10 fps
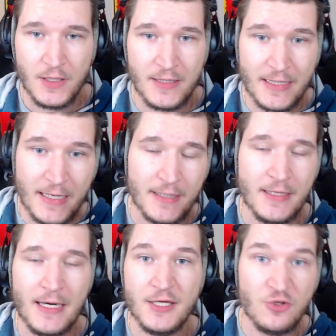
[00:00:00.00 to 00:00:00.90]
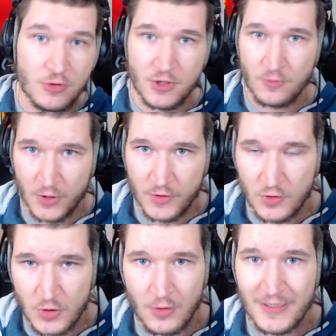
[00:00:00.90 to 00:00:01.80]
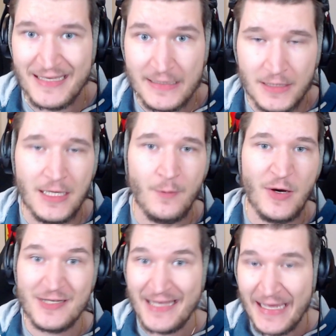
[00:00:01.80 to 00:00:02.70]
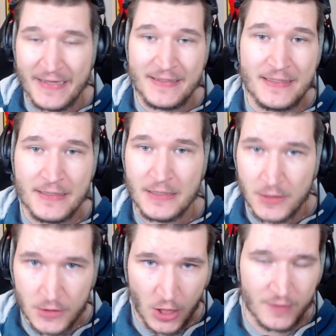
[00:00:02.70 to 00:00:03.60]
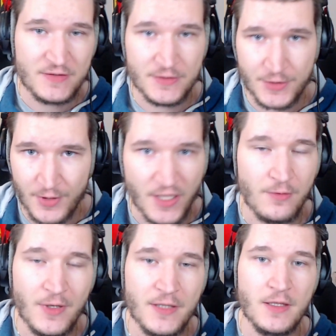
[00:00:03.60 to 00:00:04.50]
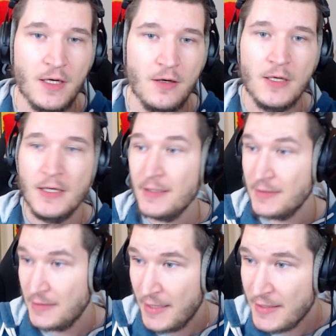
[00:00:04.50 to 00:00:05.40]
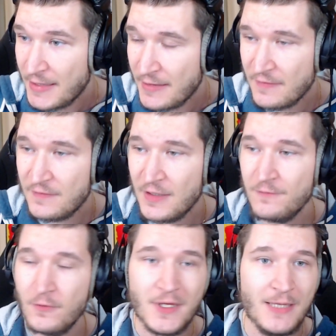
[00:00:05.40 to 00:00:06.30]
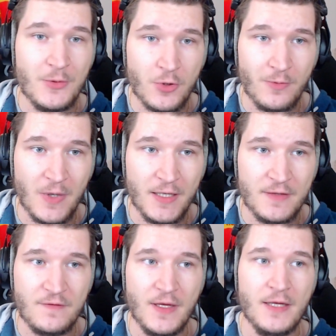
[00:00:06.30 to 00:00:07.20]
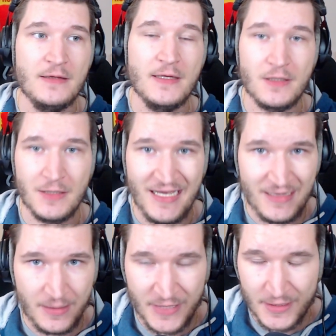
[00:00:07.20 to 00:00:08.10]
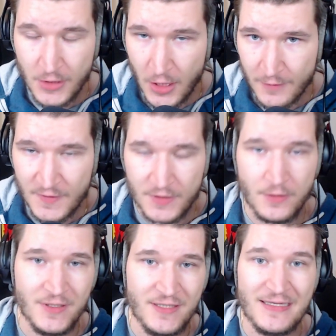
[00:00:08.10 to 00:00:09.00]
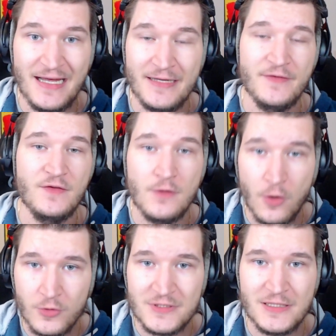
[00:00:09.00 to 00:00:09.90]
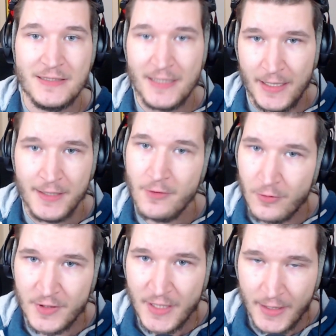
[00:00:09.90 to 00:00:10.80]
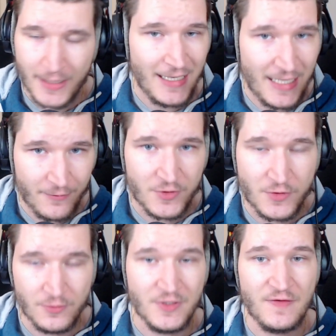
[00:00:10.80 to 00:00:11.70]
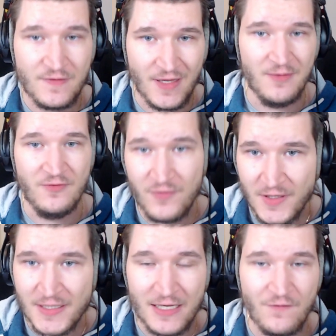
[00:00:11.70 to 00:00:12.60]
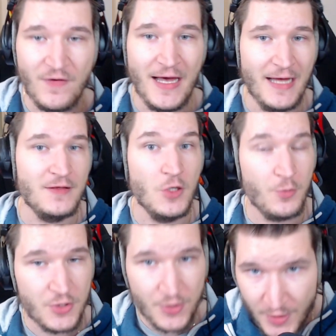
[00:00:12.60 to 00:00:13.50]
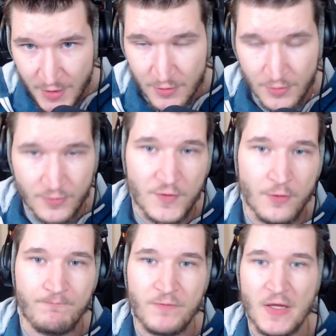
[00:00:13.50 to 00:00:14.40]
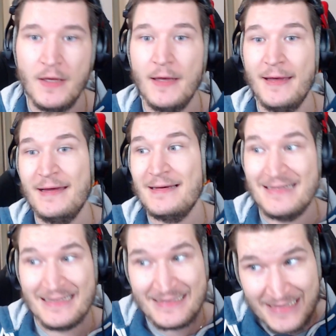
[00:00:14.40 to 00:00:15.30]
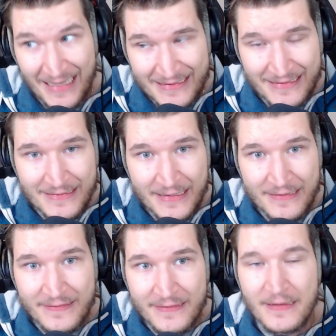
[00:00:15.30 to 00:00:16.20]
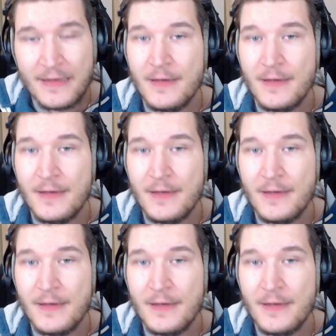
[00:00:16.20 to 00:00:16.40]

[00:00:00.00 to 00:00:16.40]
And again, I do not want to talk ill about any content creator right now. They get the stuff Wargaming provides and they gladly make content on it. That is totally a-okay. I would do the same thing if I had the opportunity to do so. And exactly that is it.